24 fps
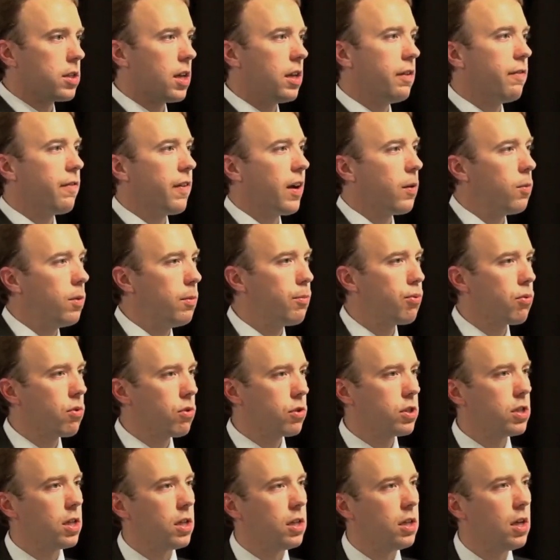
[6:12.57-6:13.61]
And in fact, we
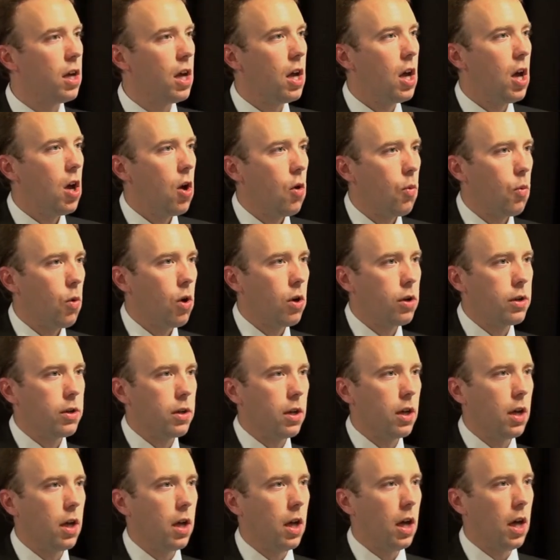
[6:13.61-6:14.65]
brought in what
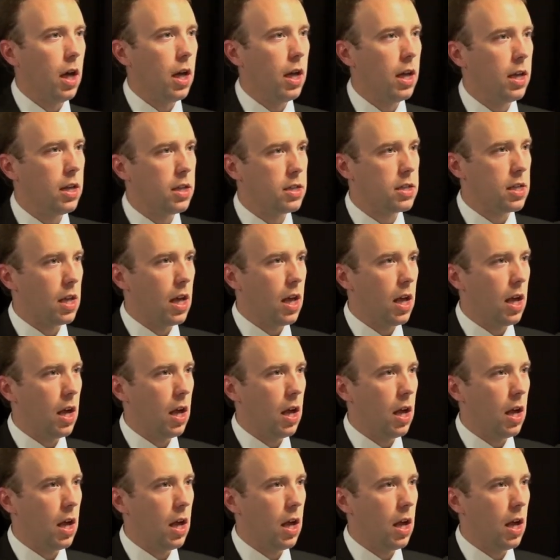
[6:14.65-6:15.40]
is,